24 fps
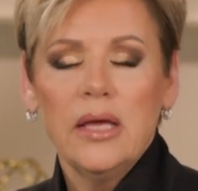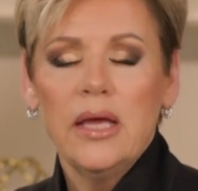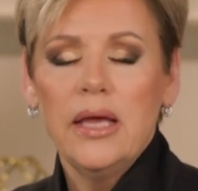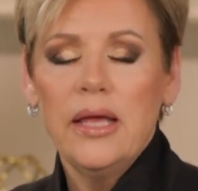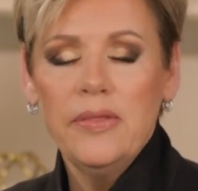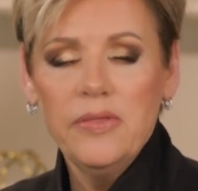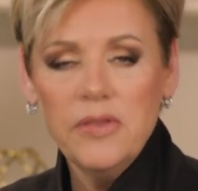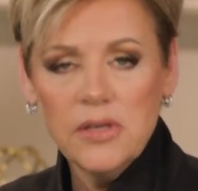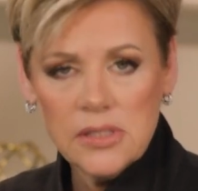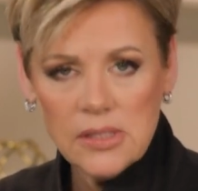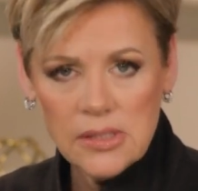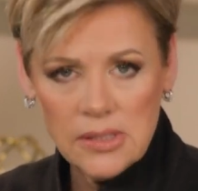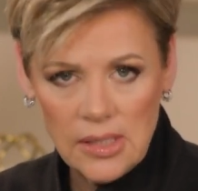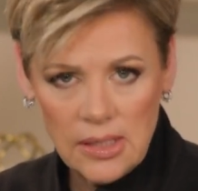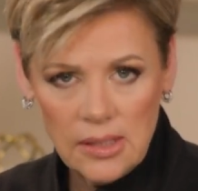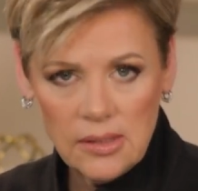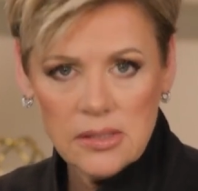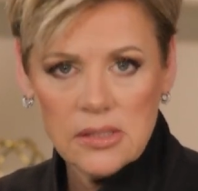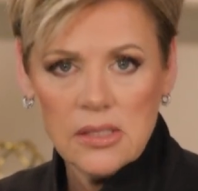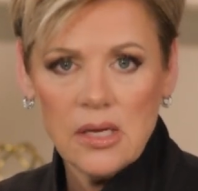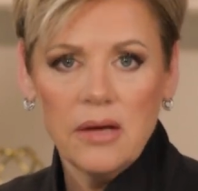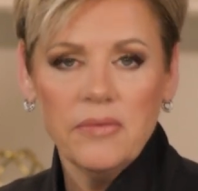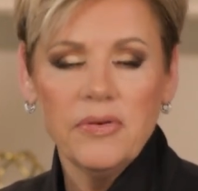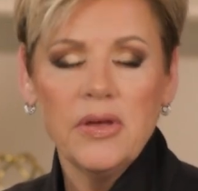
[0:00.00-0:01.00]
In the
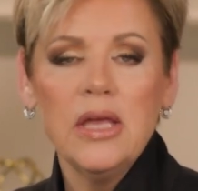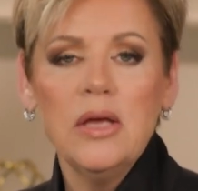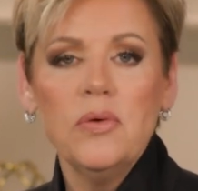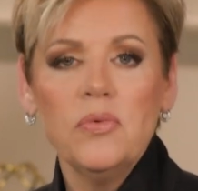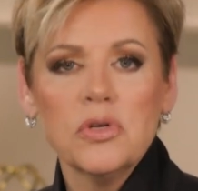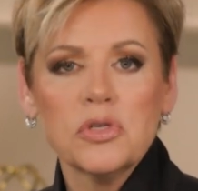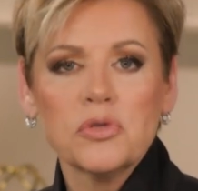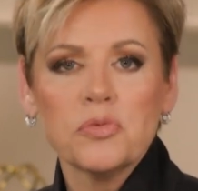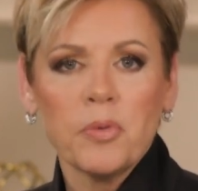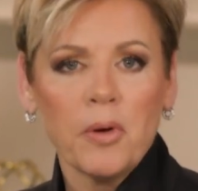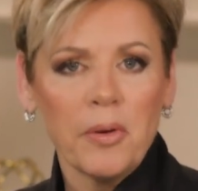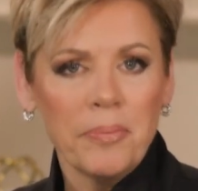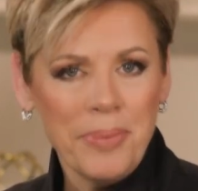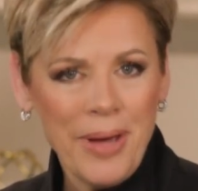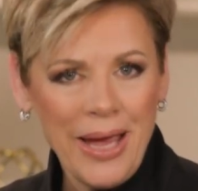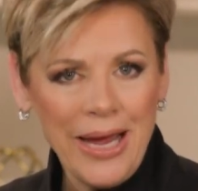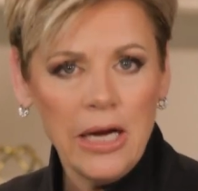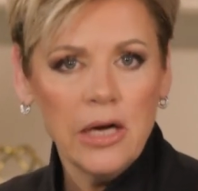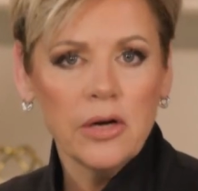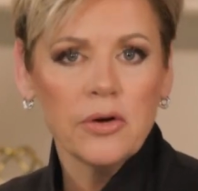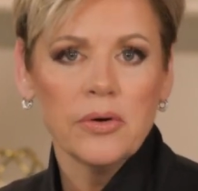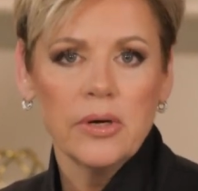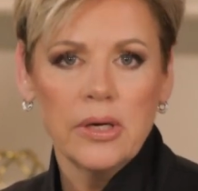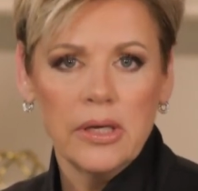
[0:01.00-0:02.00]
sense of He was
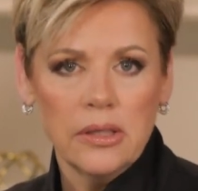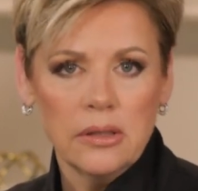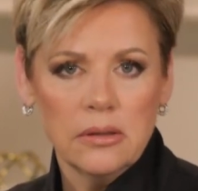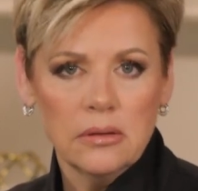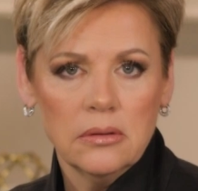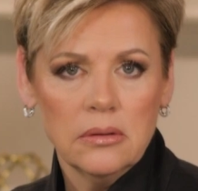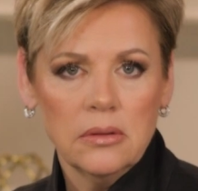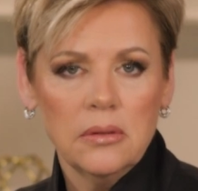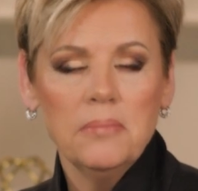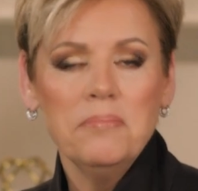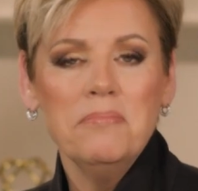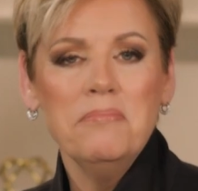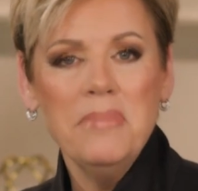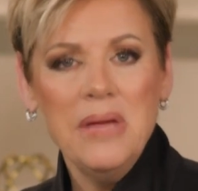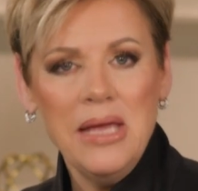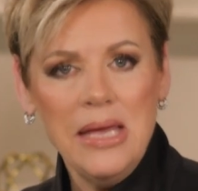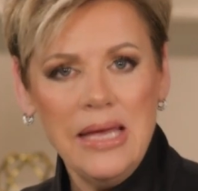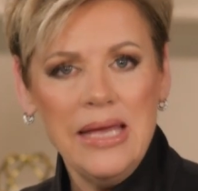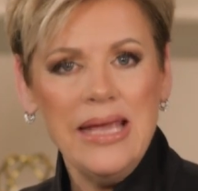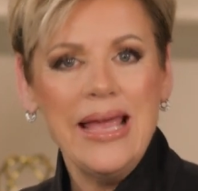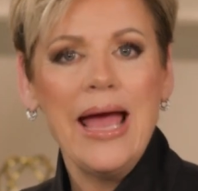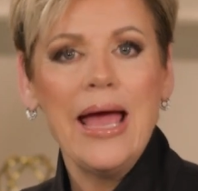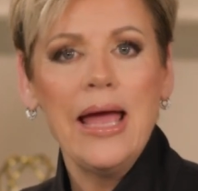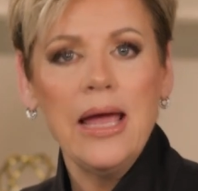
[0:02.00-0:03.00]
preparing
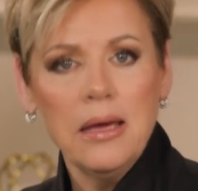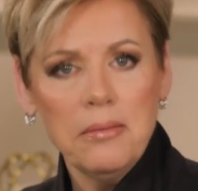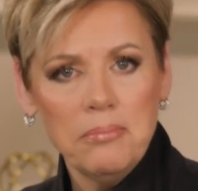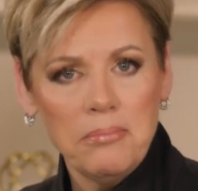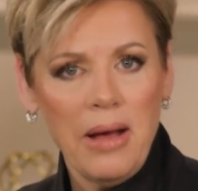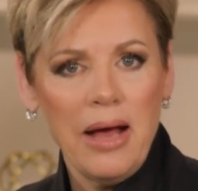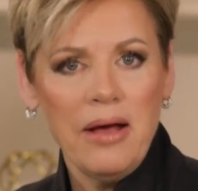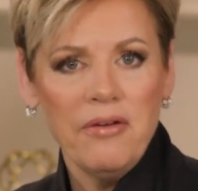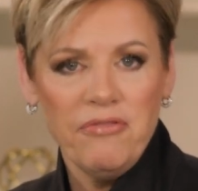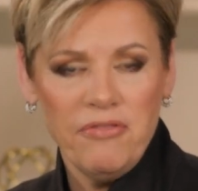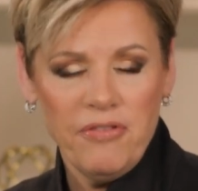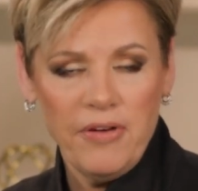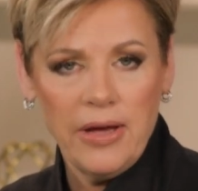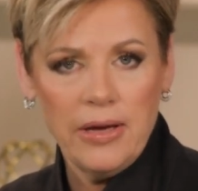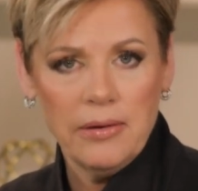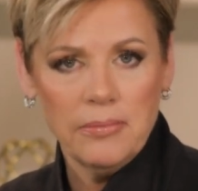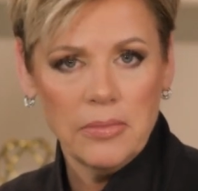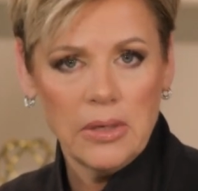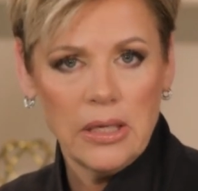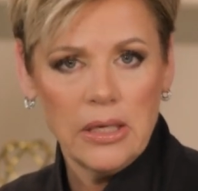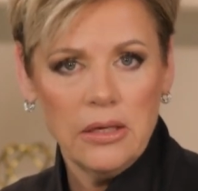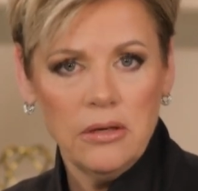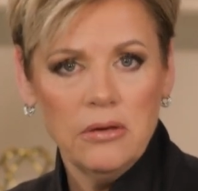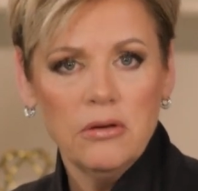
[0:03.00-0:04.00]
me and my
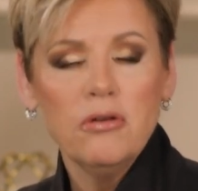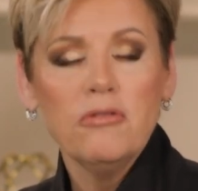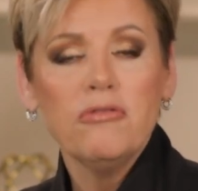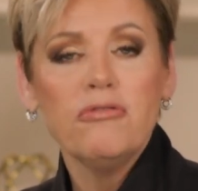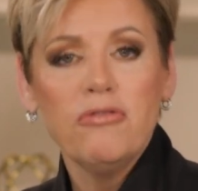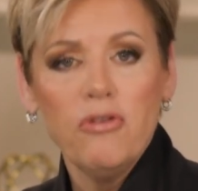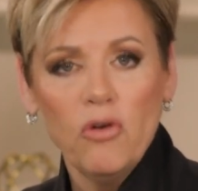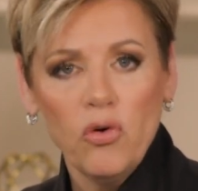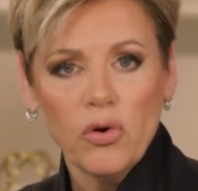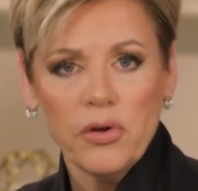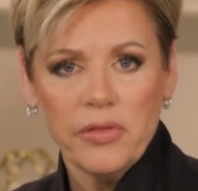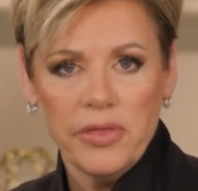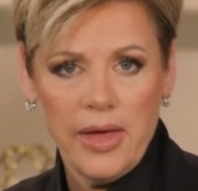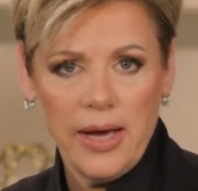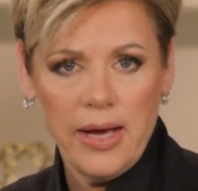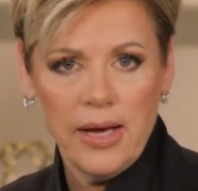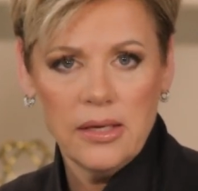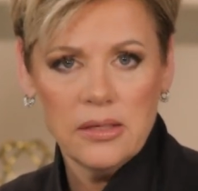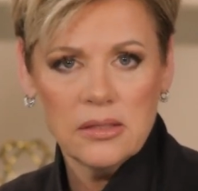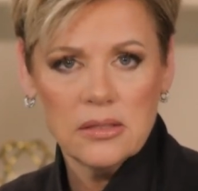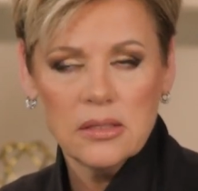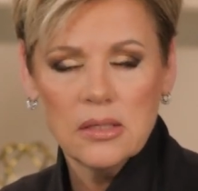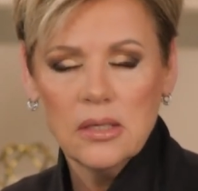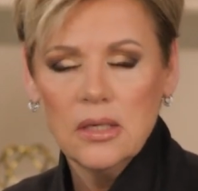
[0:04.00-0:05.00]
family yes. for
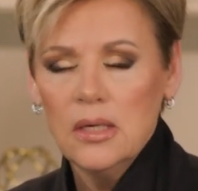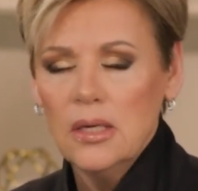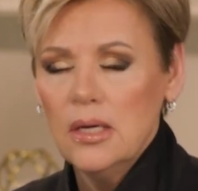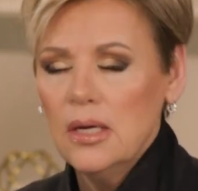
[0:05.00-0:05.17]
that.